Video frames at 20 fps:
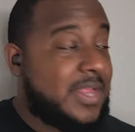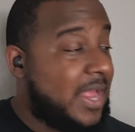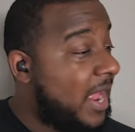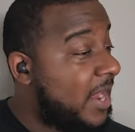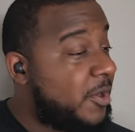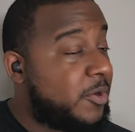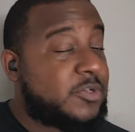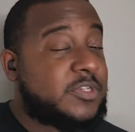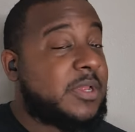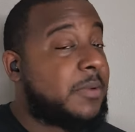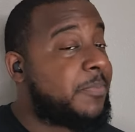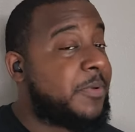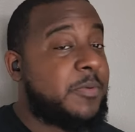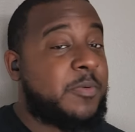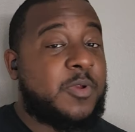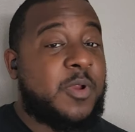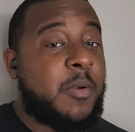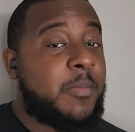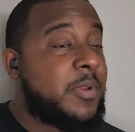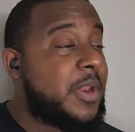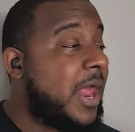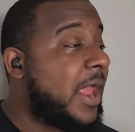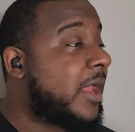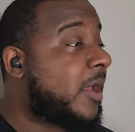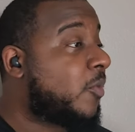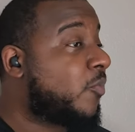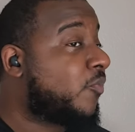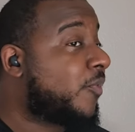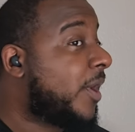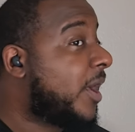I know some people will be
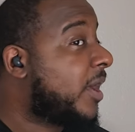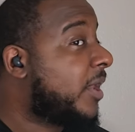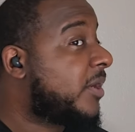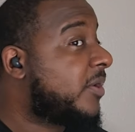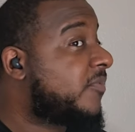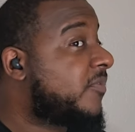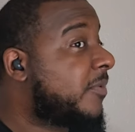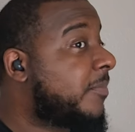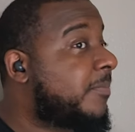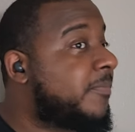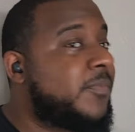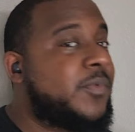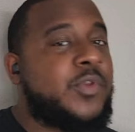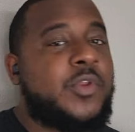like, round of applause.